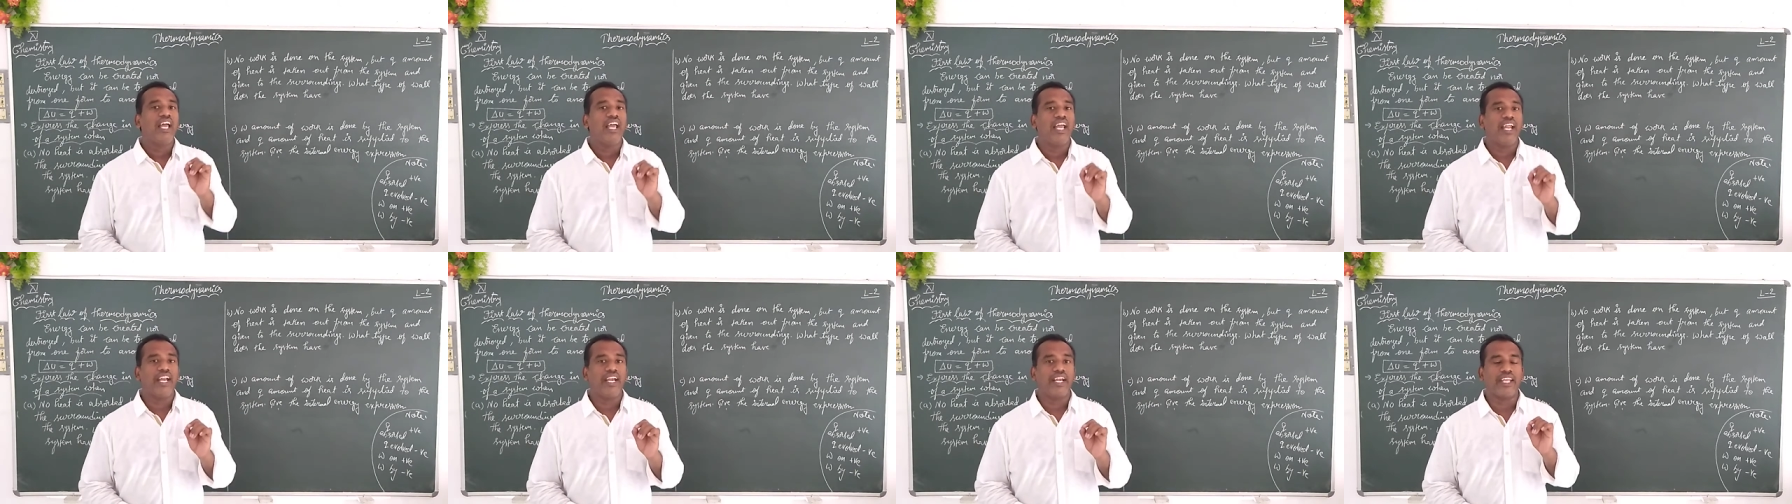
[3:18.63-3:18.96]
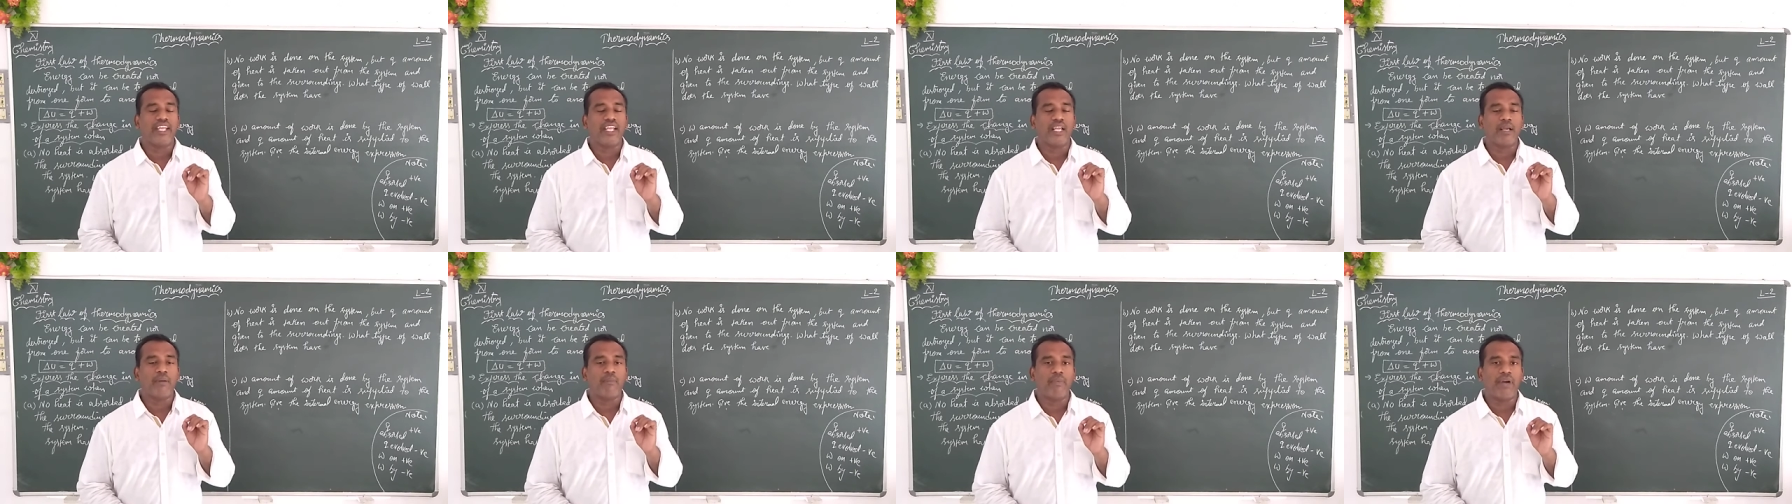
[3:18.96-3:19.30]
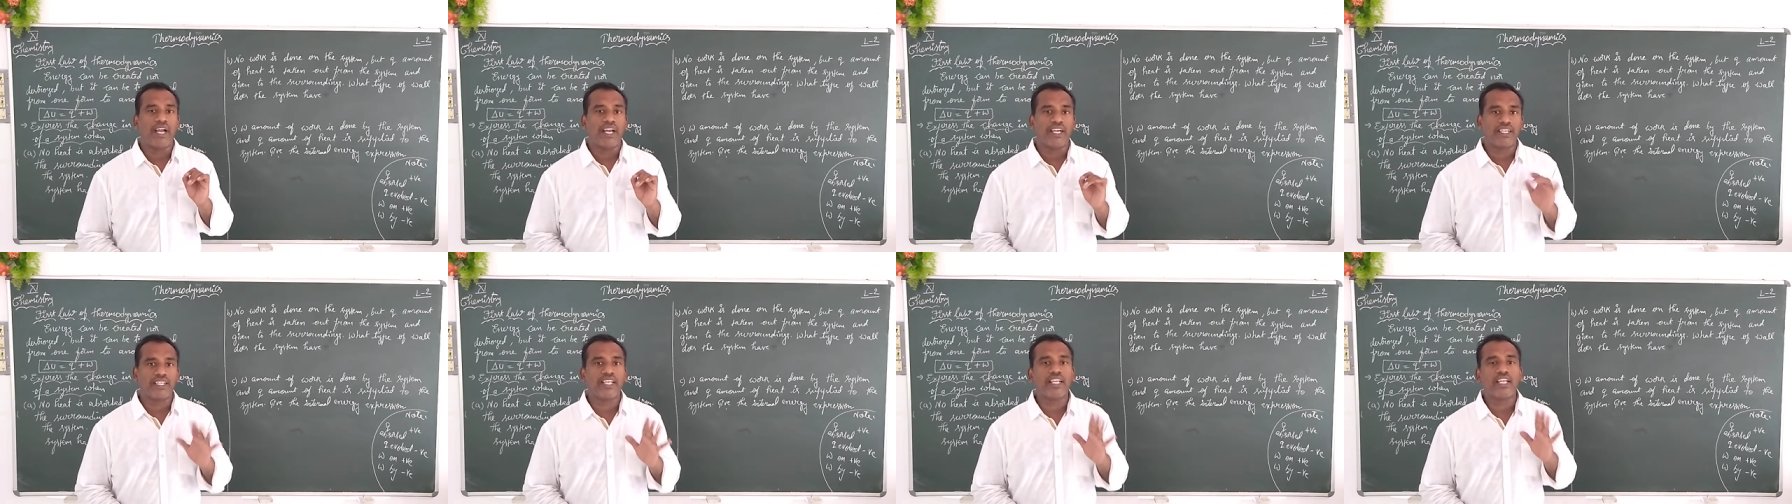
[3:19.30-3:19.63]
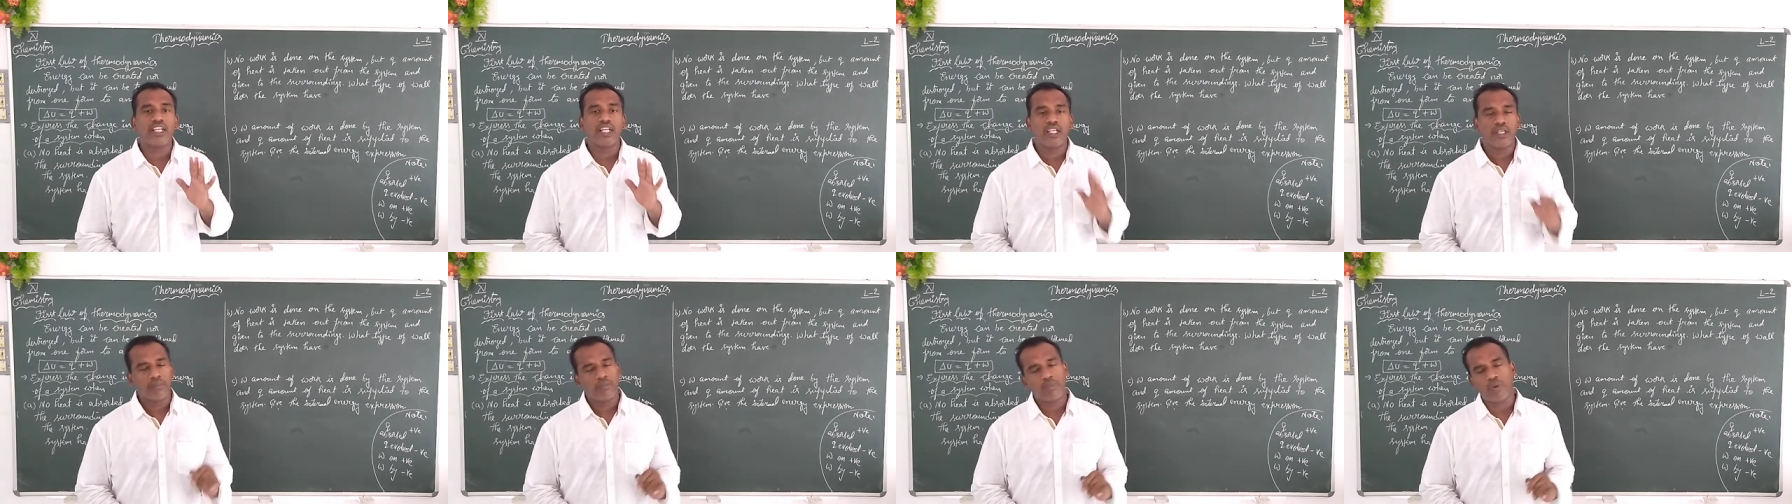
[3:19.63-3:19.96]

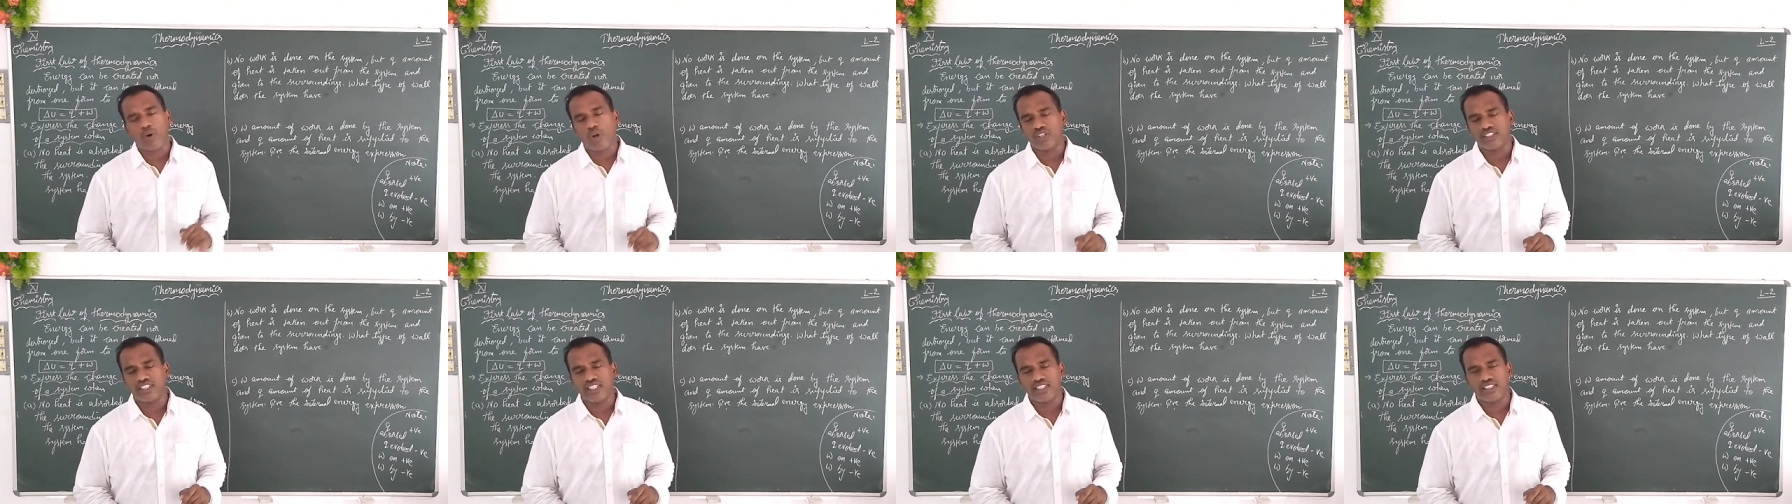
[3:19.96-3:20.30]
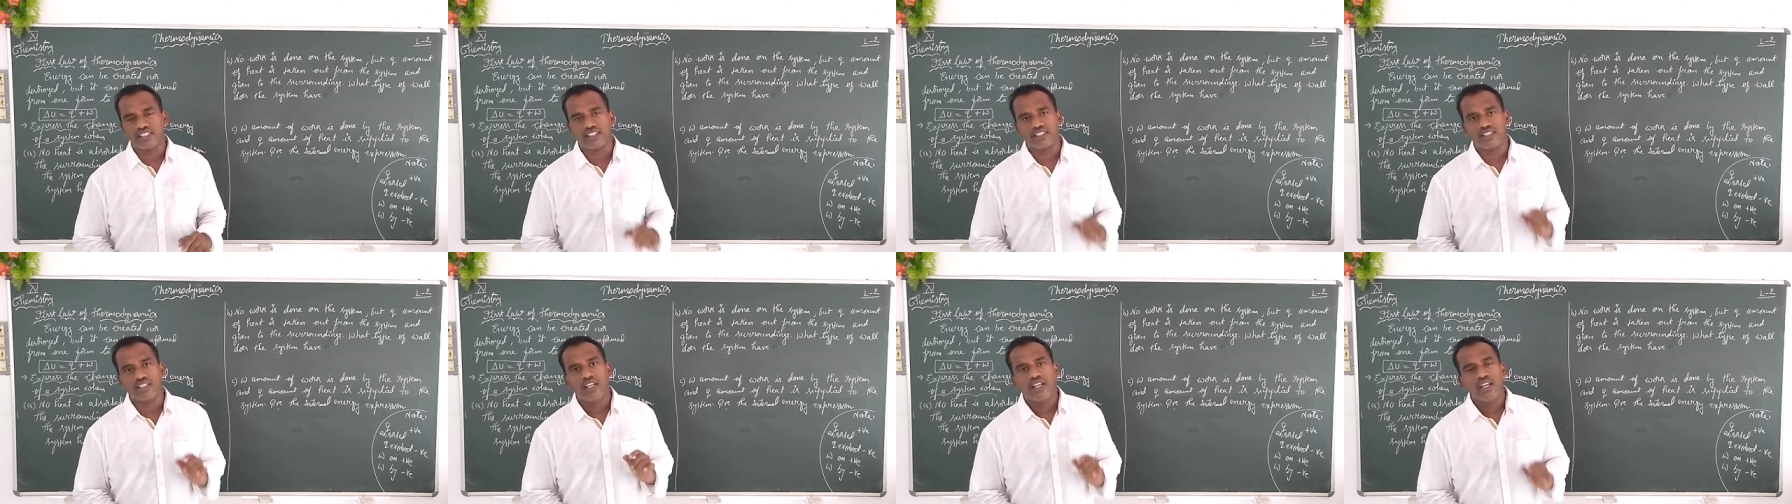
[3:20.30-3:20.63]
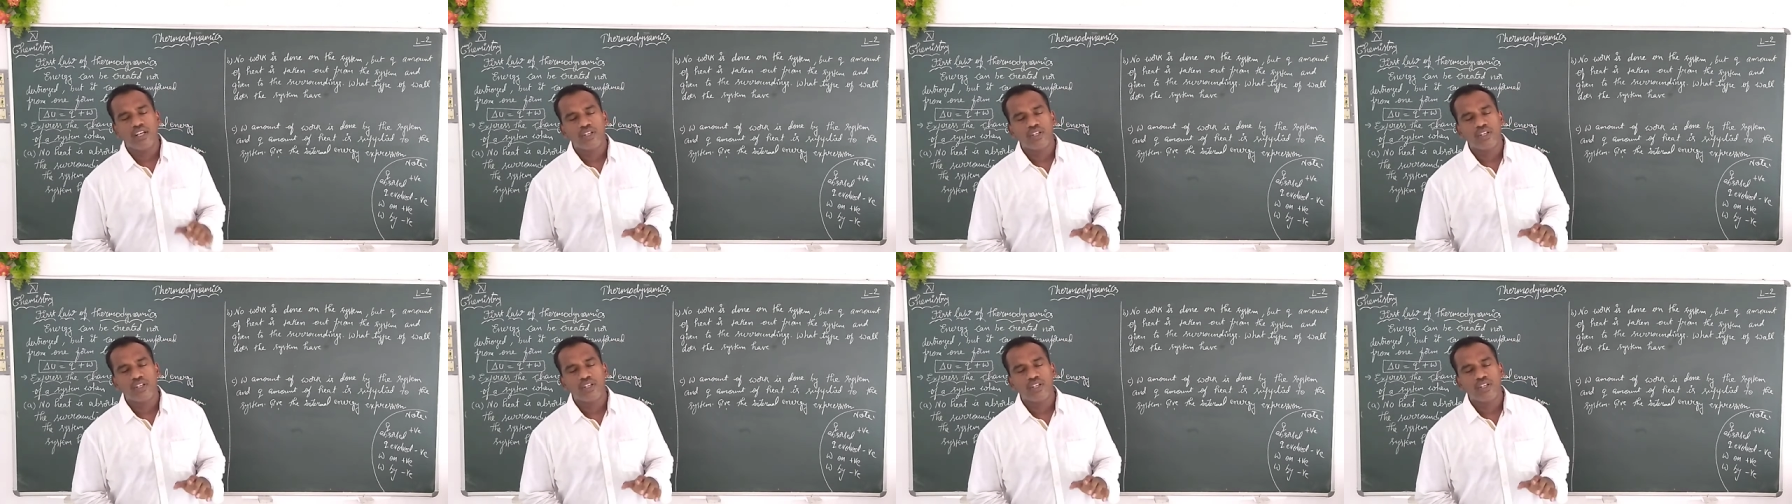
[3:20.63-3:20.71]
adiabatic process.